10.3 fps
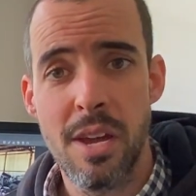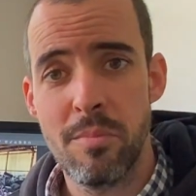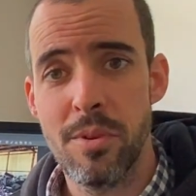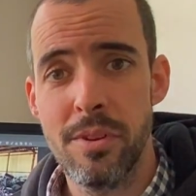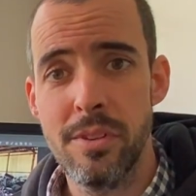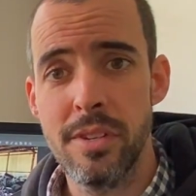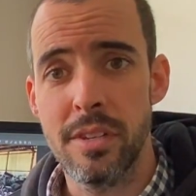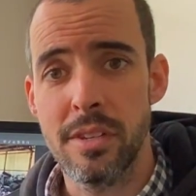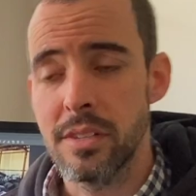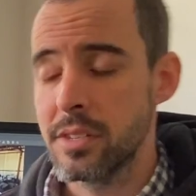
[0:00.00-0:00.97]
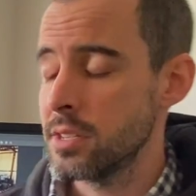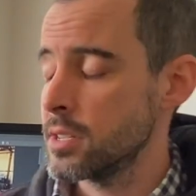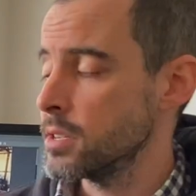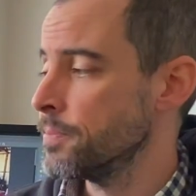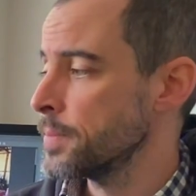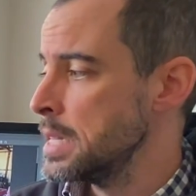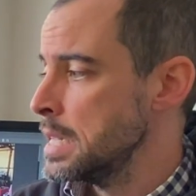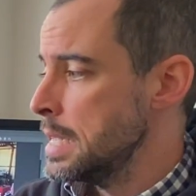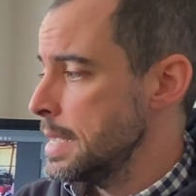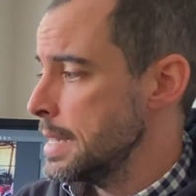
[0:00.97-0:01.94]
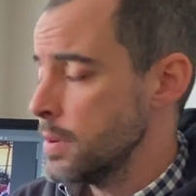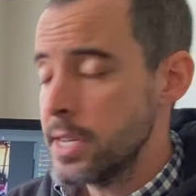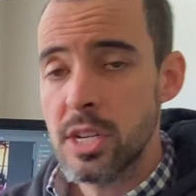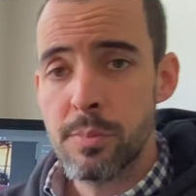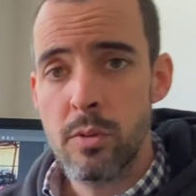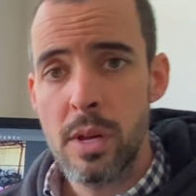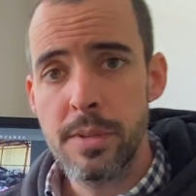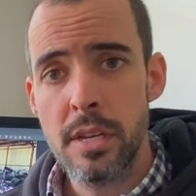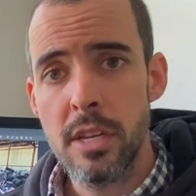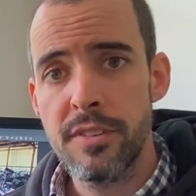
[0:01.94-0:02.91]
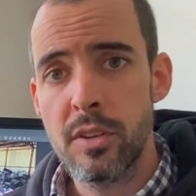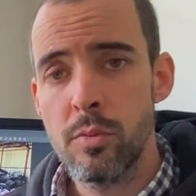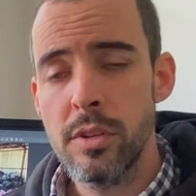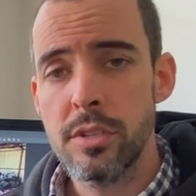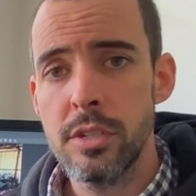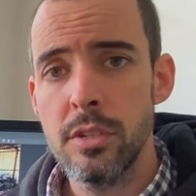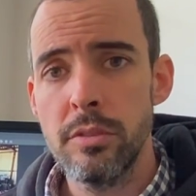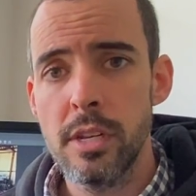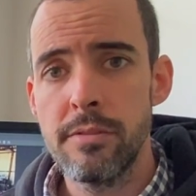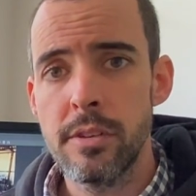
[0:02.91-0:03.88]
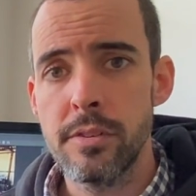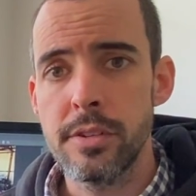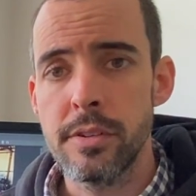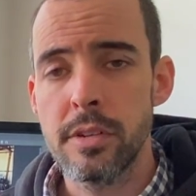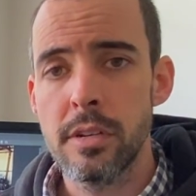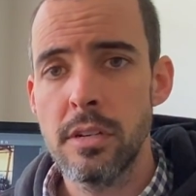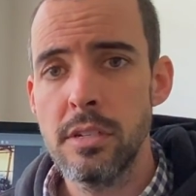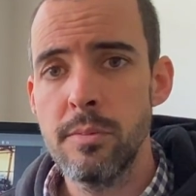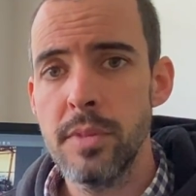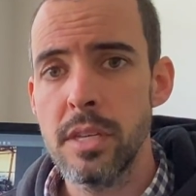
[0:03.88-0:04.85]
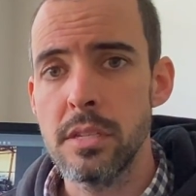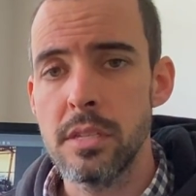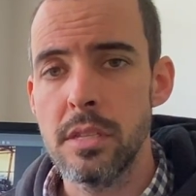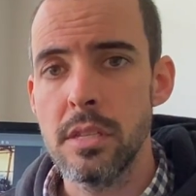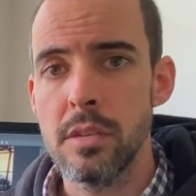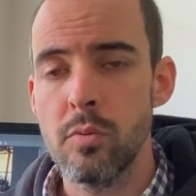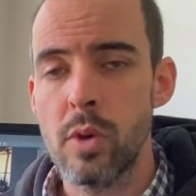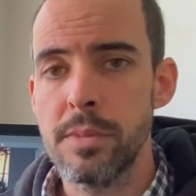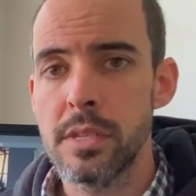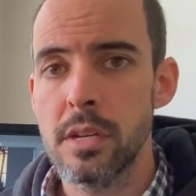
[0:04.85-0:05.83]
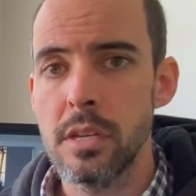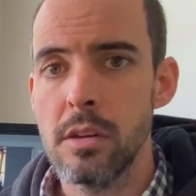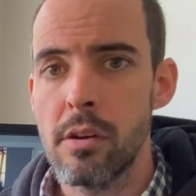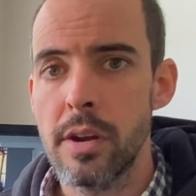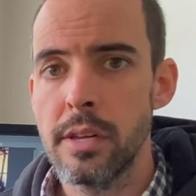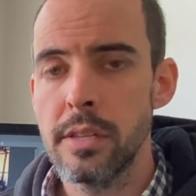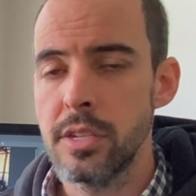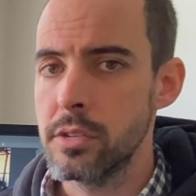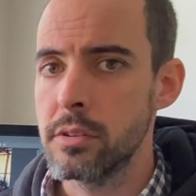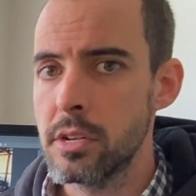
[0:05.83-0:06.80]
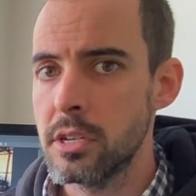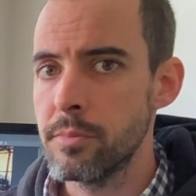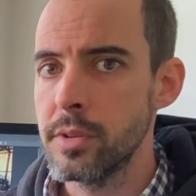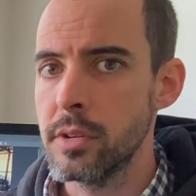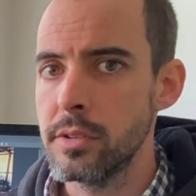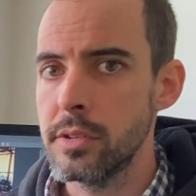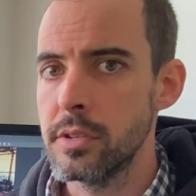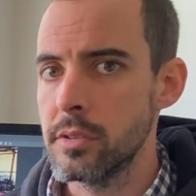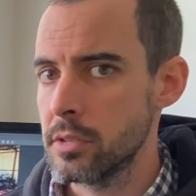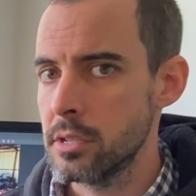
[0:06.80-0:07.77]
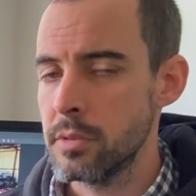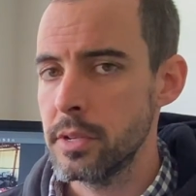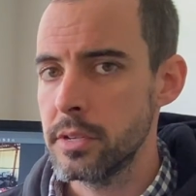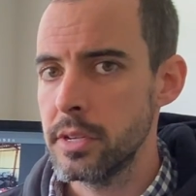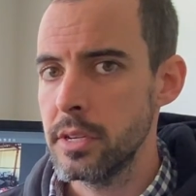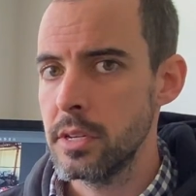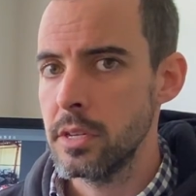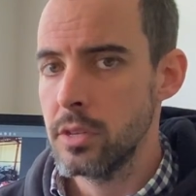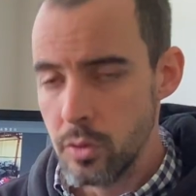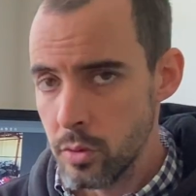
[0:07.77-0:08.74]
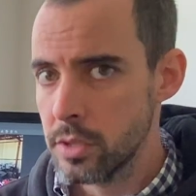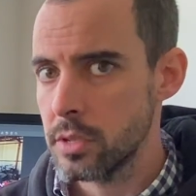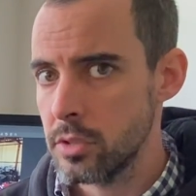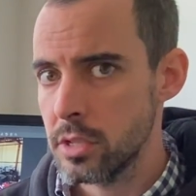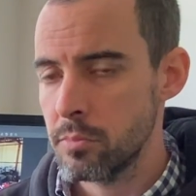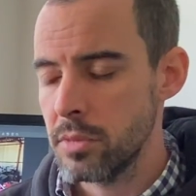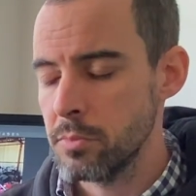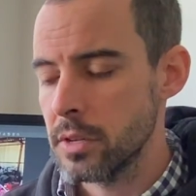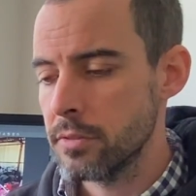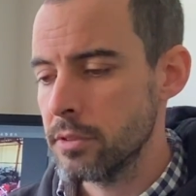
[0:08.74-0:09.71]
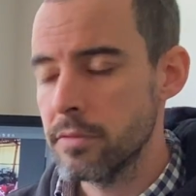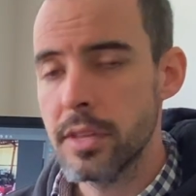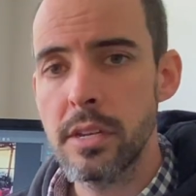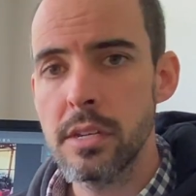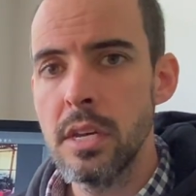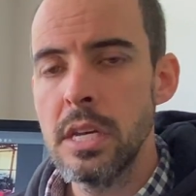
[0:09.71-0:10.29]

producing it. So anyway, jump on the website if you want to. Lovelorn.com is the website URL. It's .com, not .com.au, so just be mindful of that.